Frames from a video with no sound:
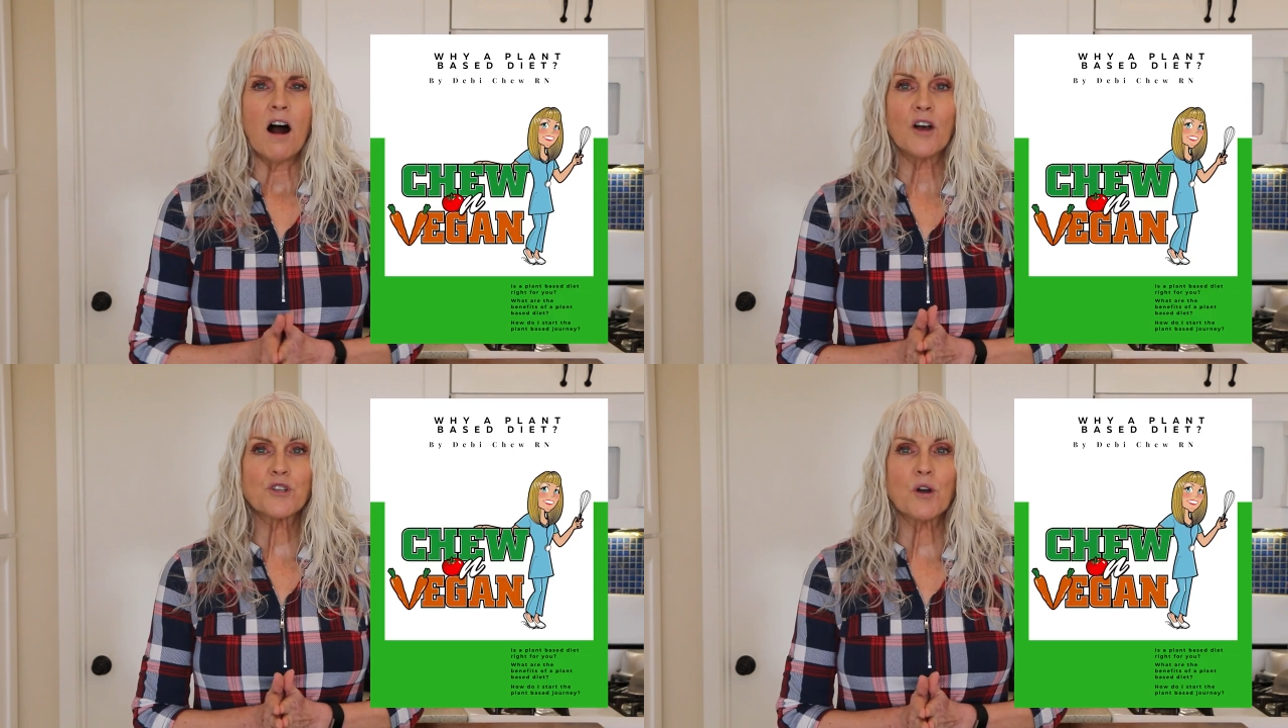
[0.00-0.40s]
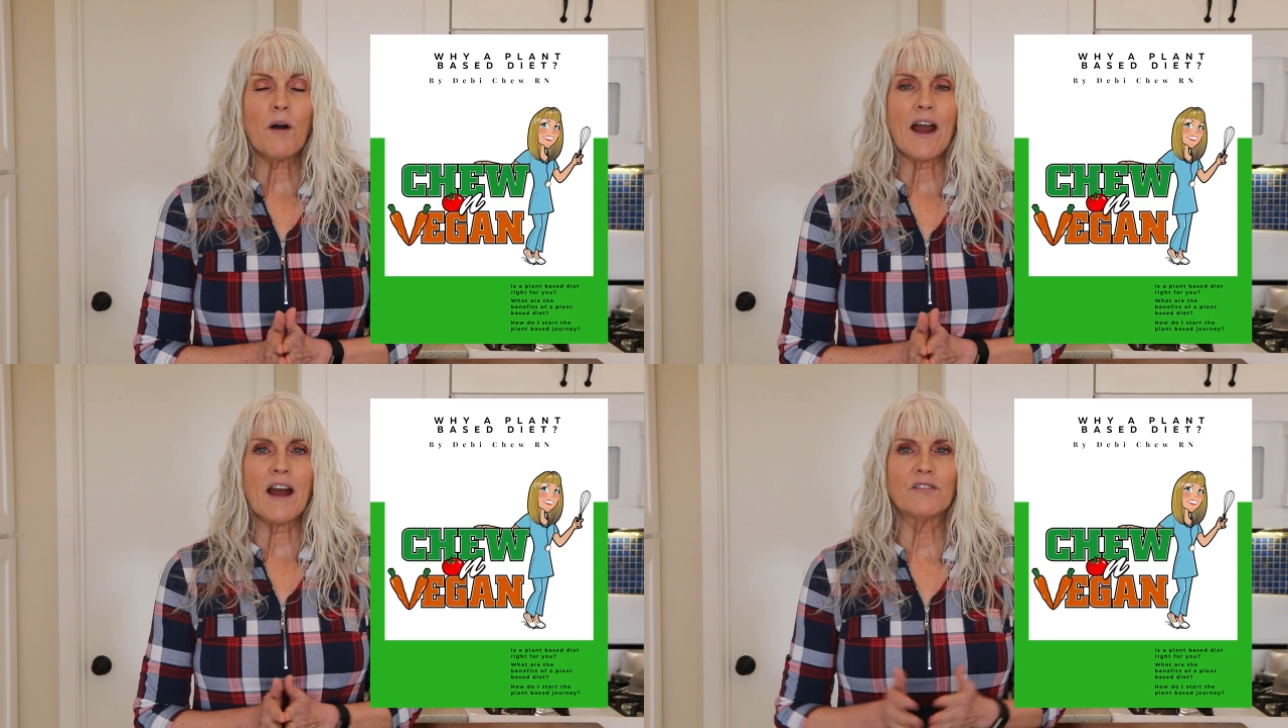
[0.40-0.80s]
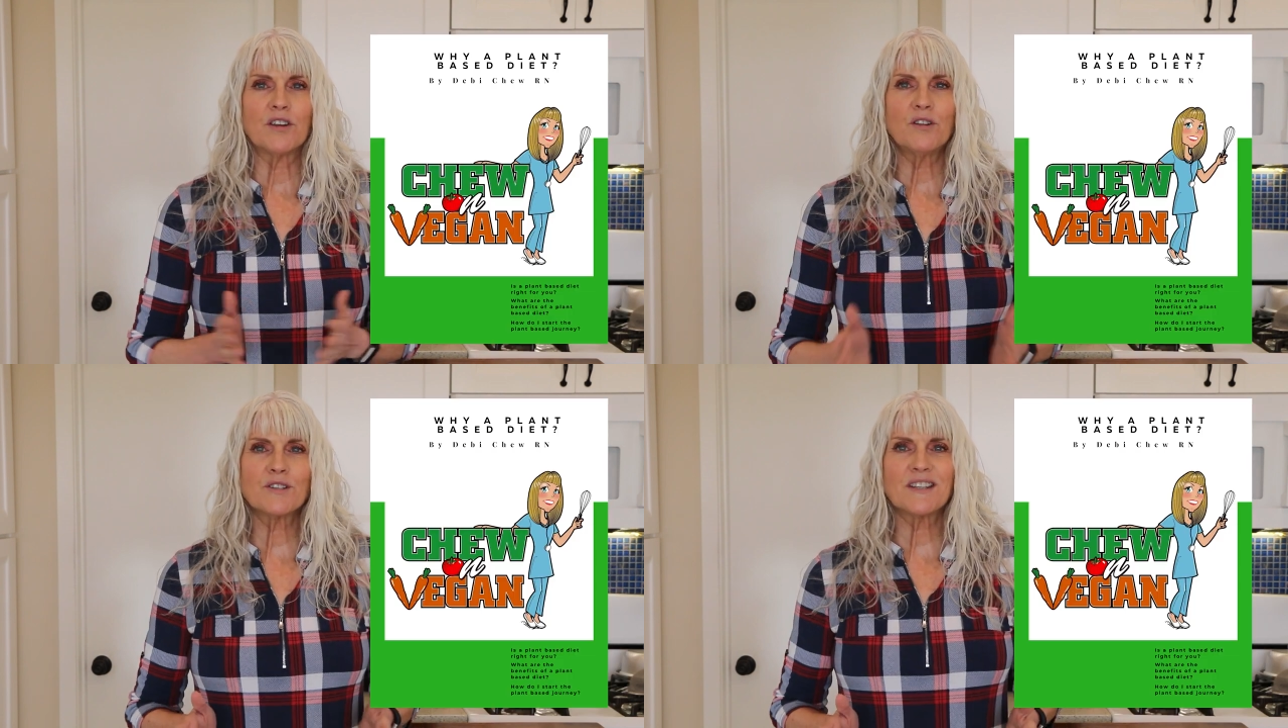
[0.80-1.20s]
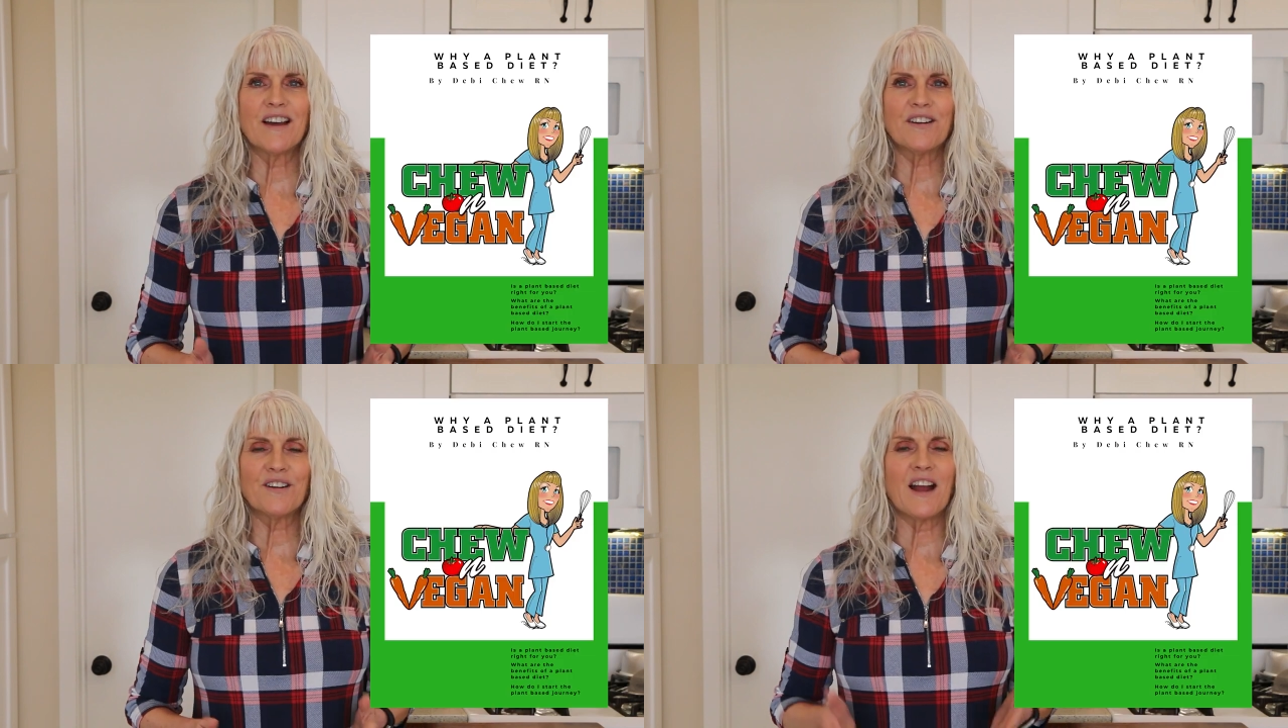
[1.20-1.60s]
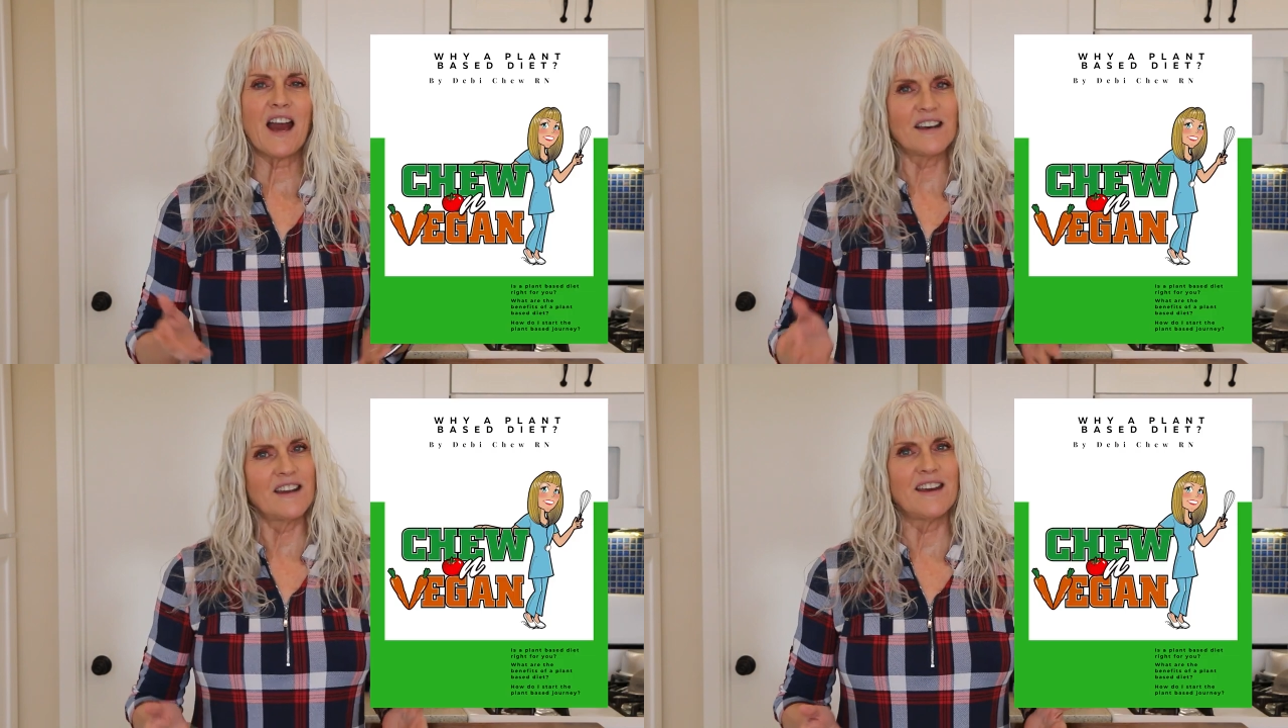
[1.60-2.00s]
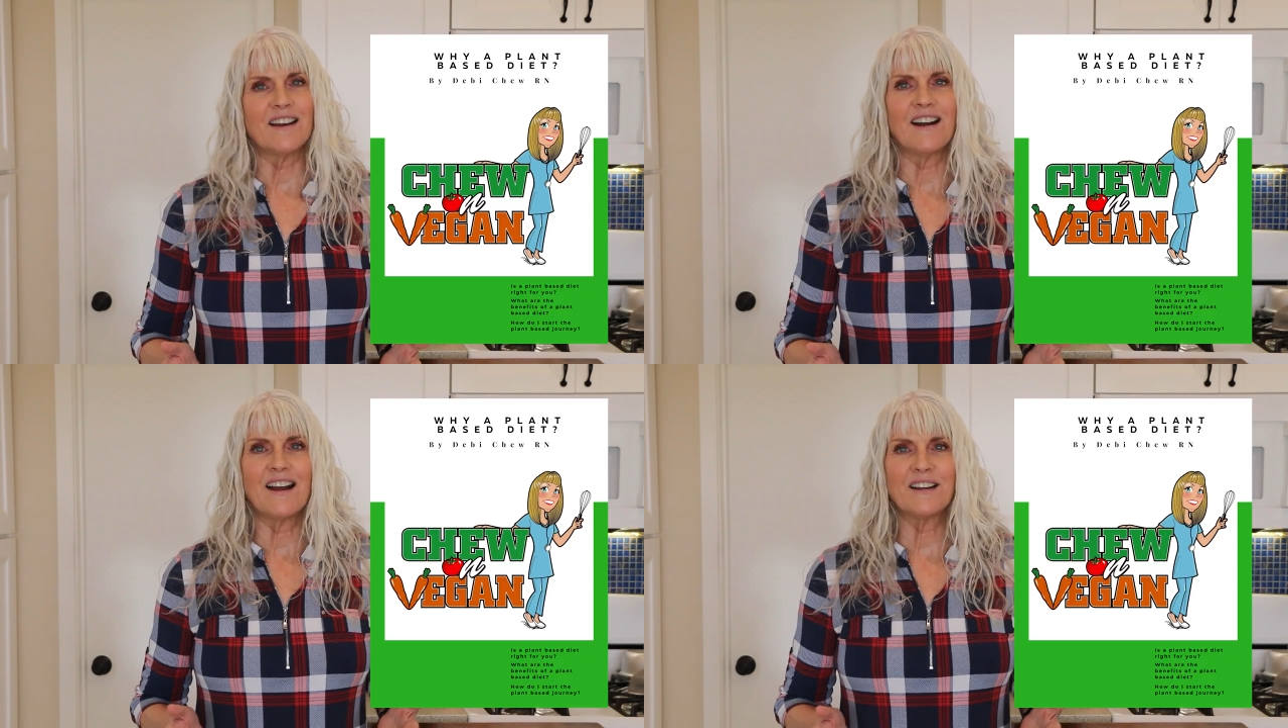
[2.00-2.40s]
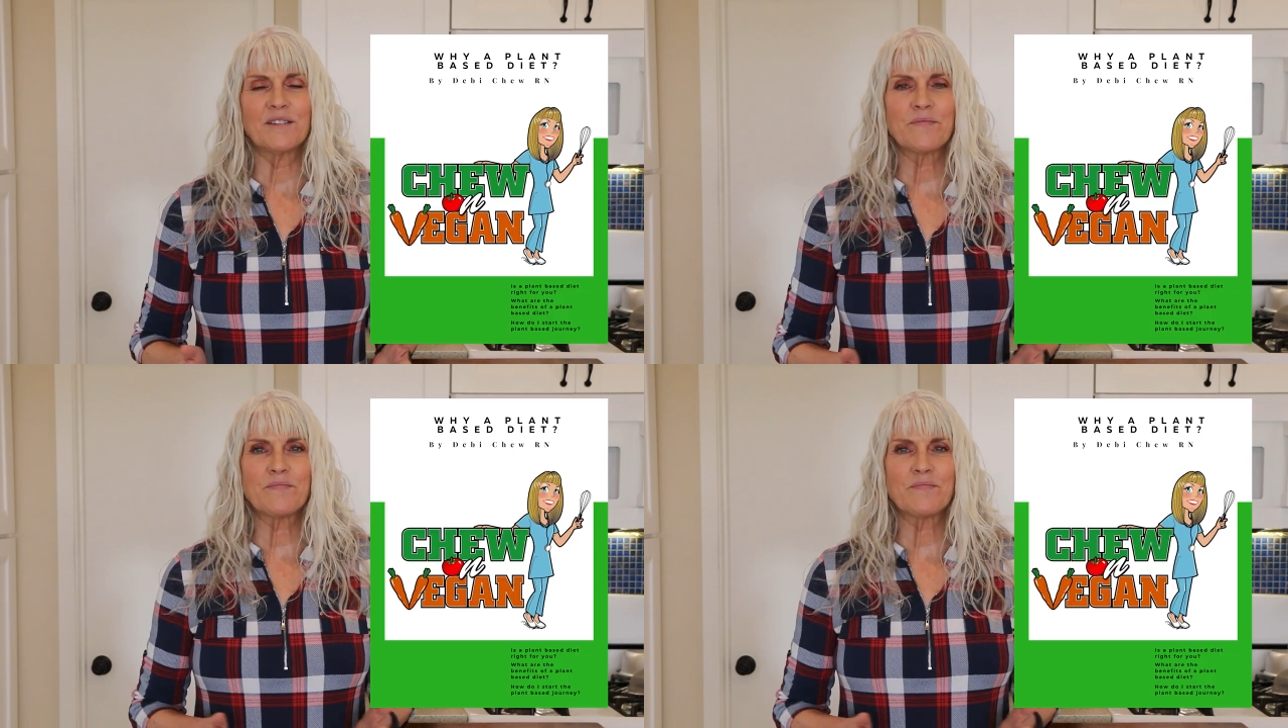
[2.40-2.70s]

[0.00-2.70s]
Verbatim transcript: Also, I have a newsletter and an e-guide.